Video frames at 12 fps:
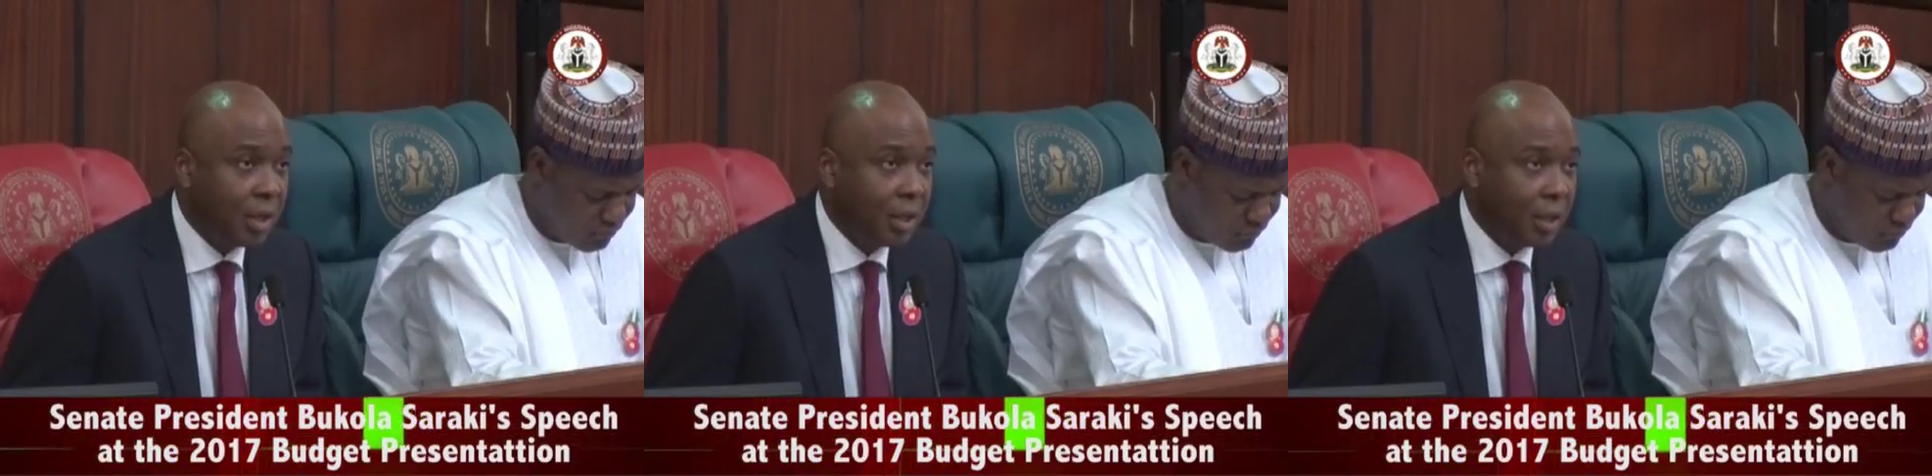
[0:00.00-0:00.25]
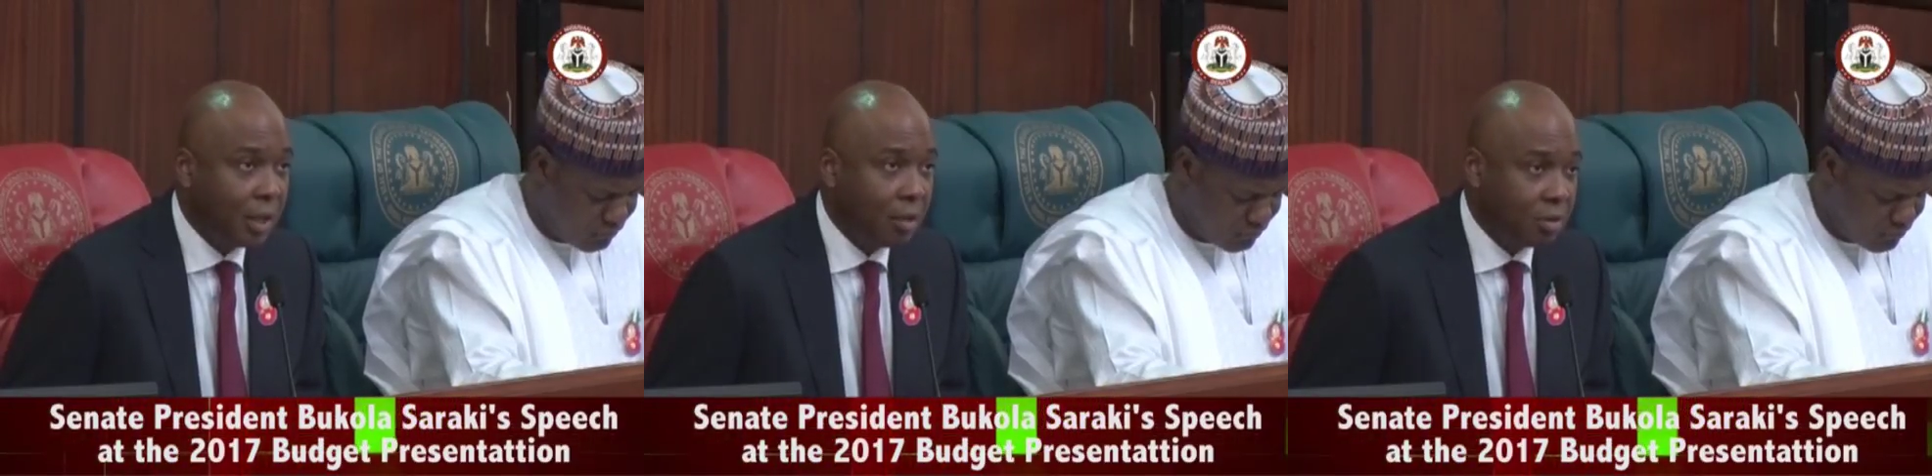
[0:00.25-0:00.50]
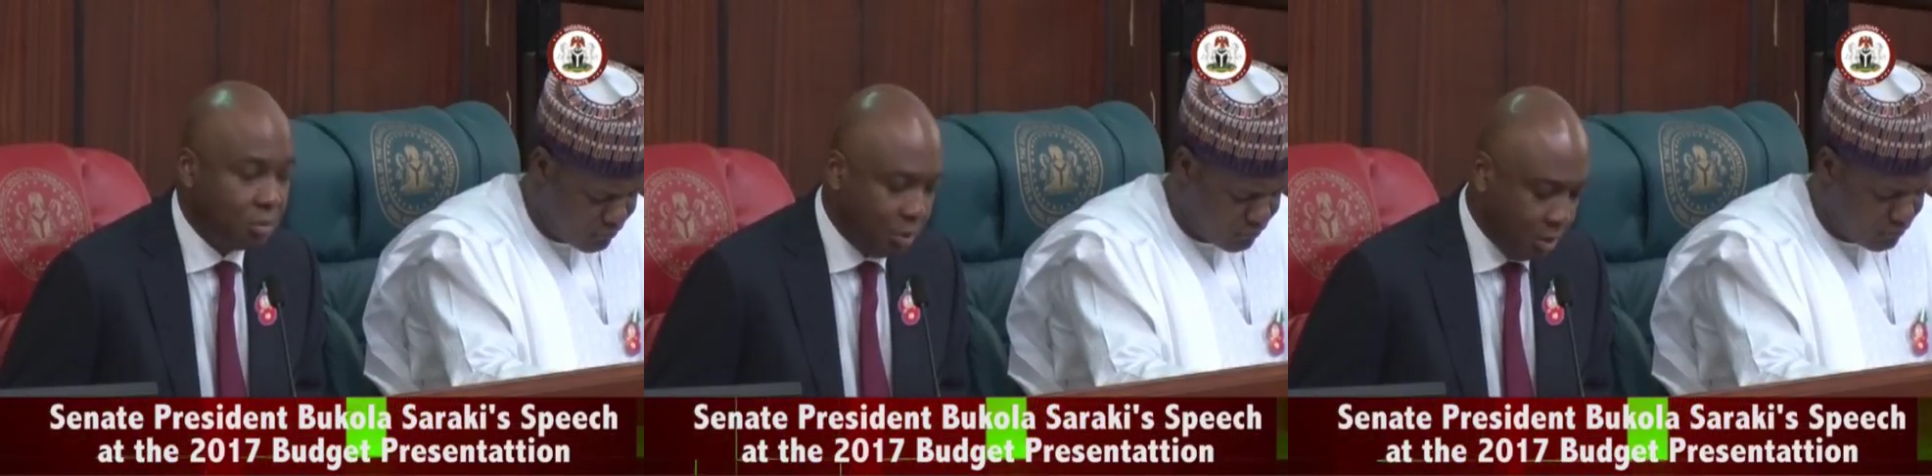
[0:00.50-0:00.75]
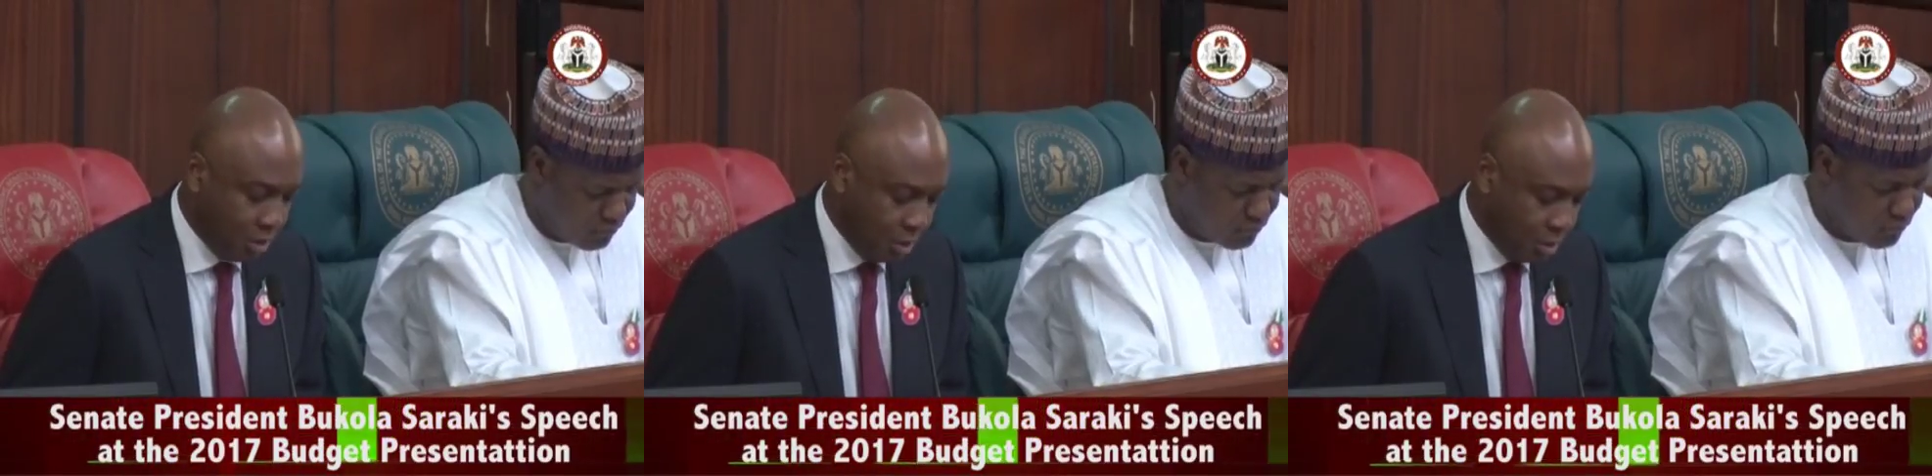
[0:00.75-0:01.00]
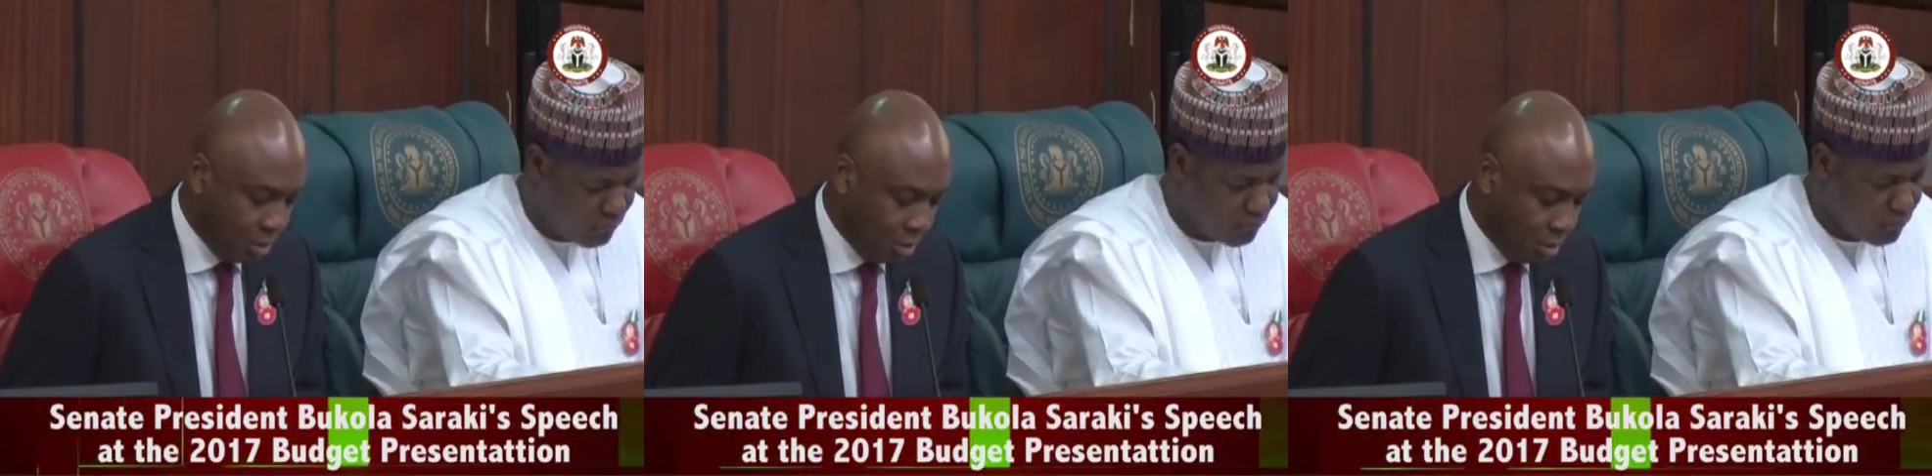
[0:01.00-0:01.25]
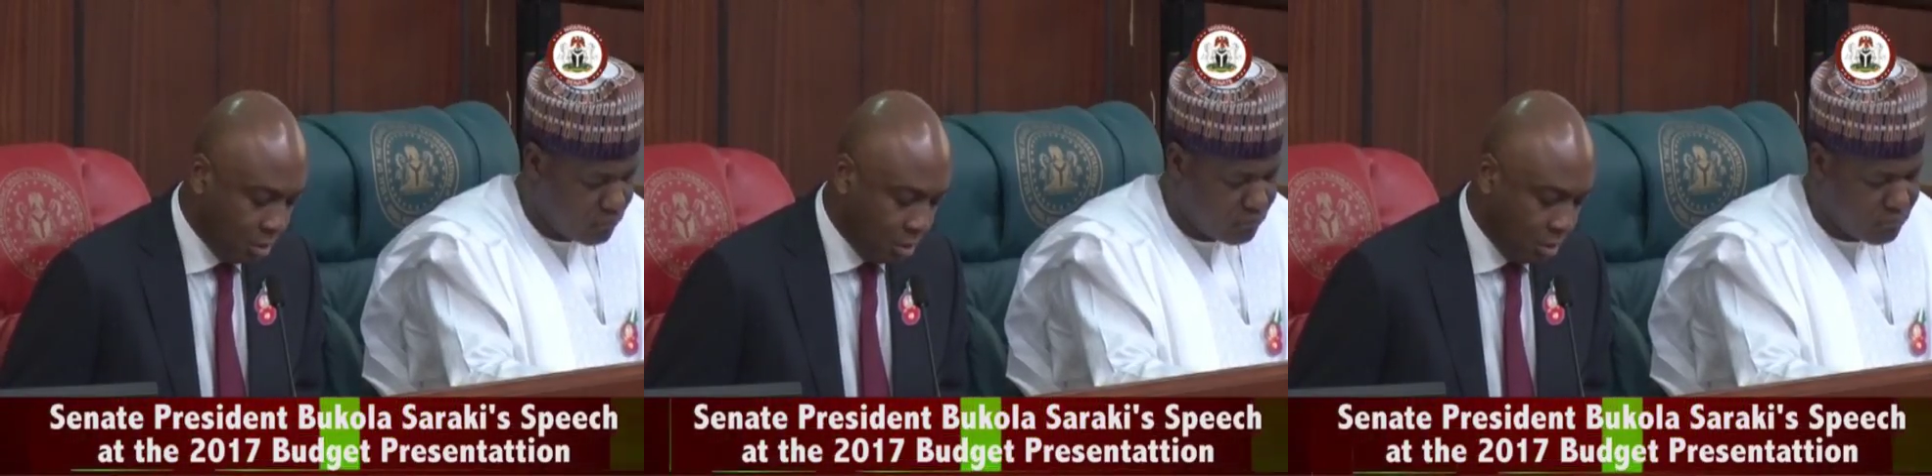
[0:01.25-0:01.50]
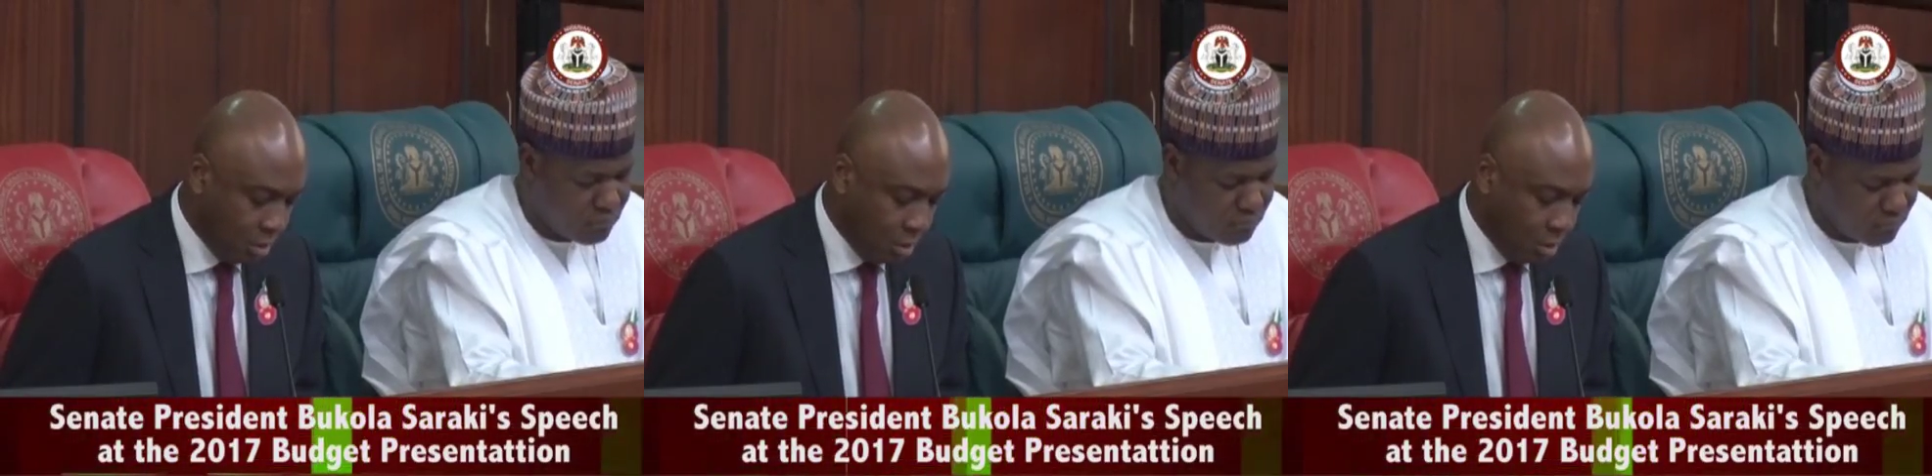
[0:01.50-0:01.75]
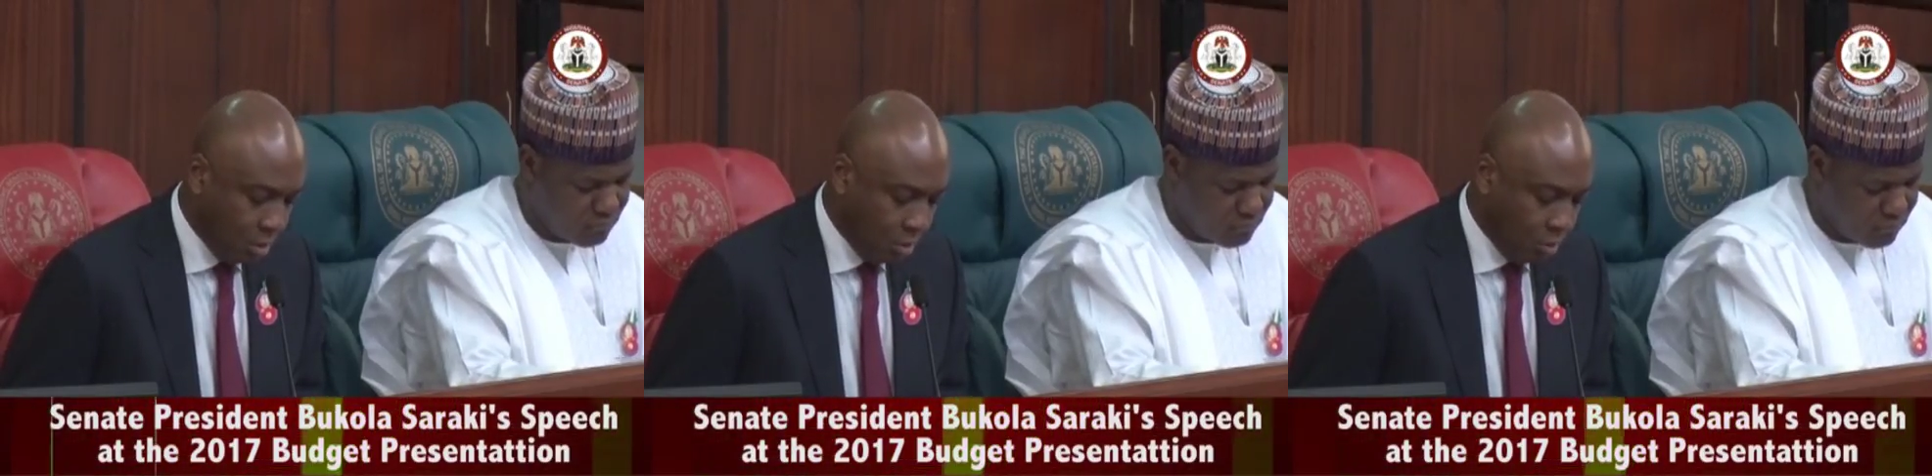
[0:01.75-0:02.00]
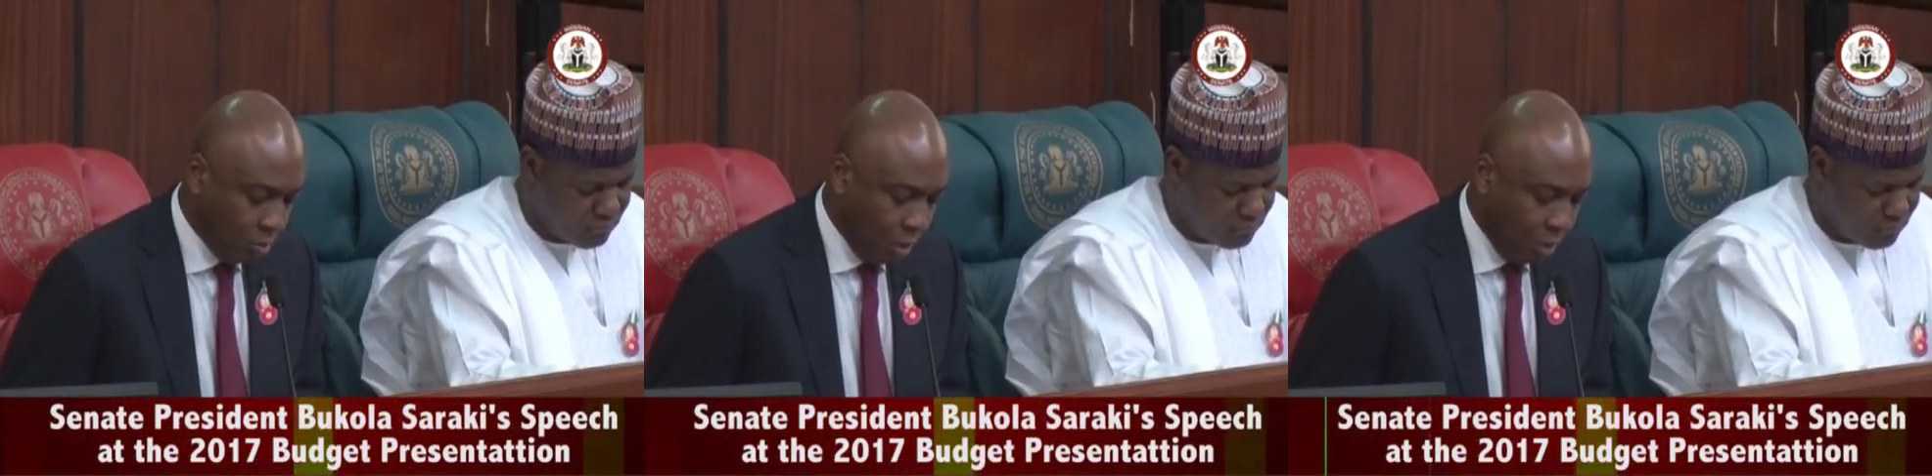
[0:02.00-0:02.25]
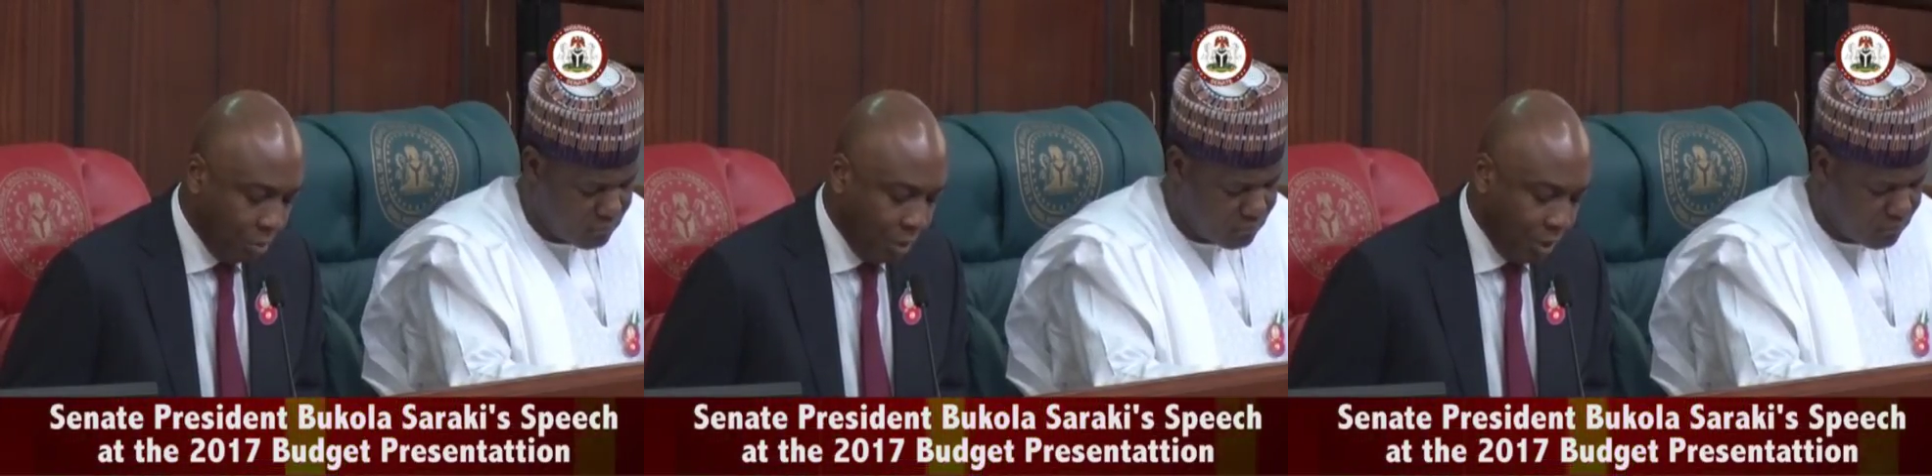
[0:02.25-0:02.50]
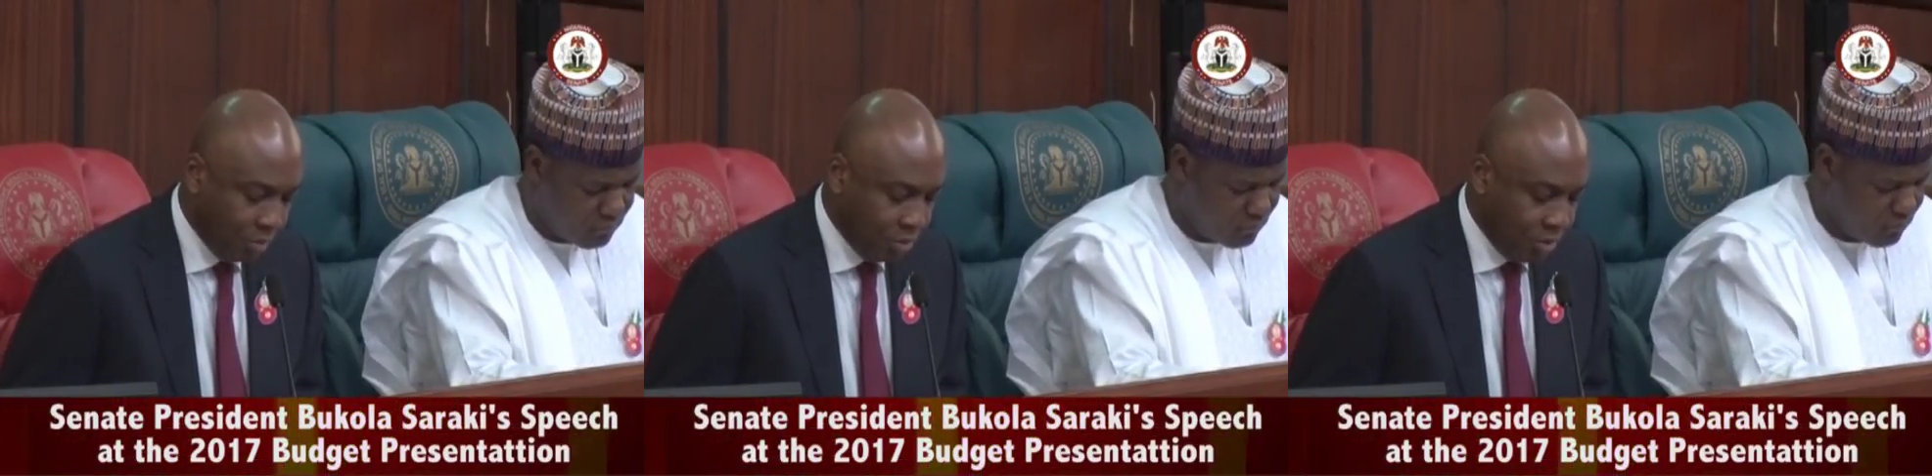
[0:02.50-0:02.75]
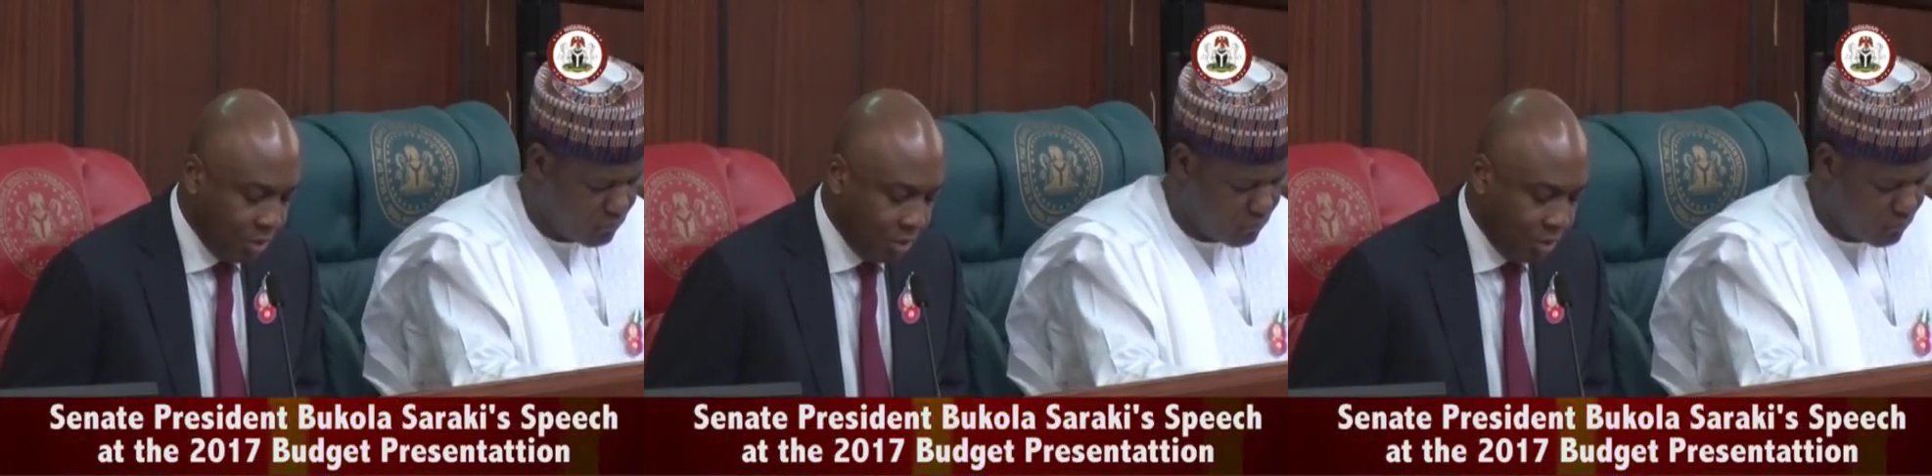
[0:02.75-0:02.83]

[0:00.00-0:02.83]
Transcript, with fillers: and accountability. We are proud to